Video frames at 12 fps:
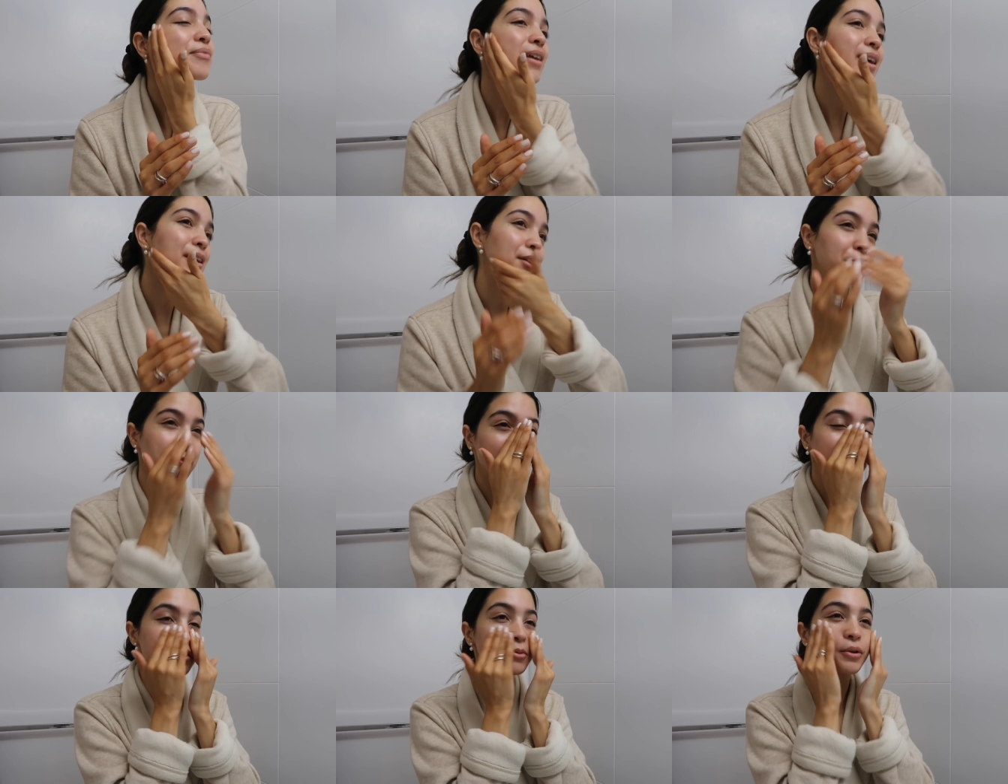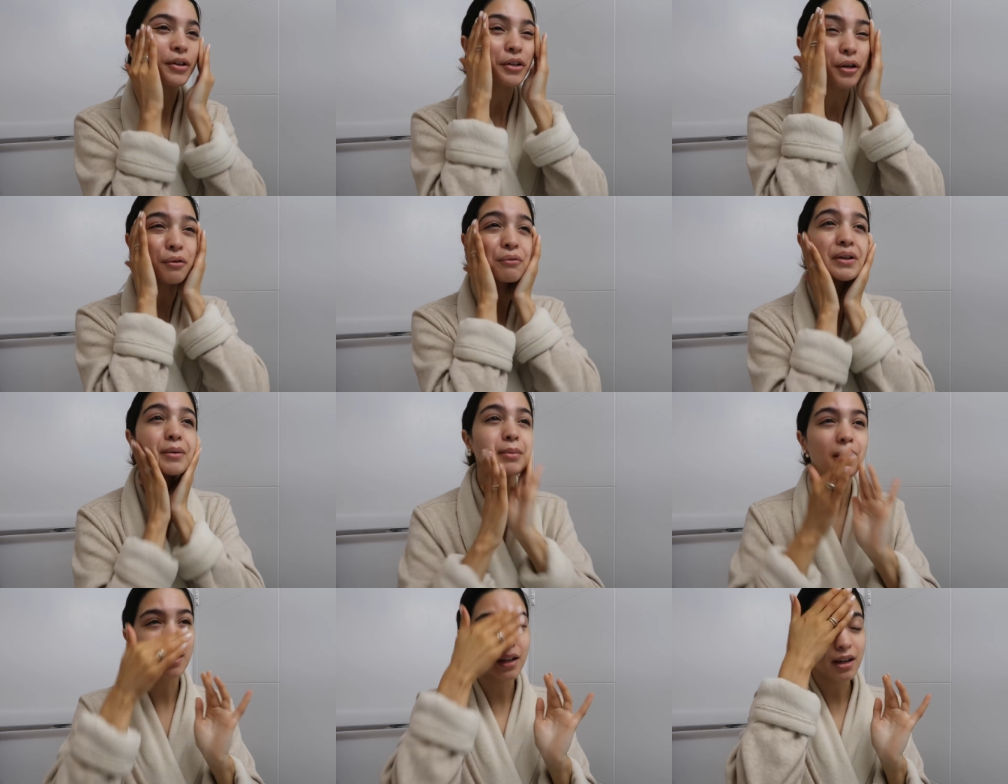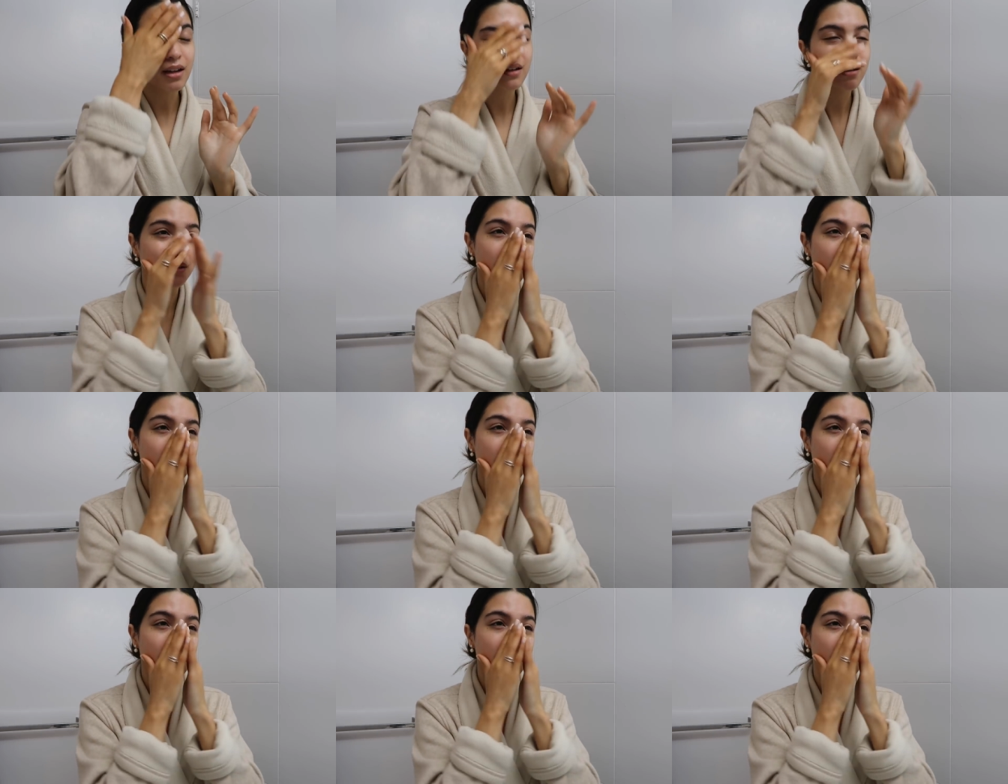and if possible that you're reapplying.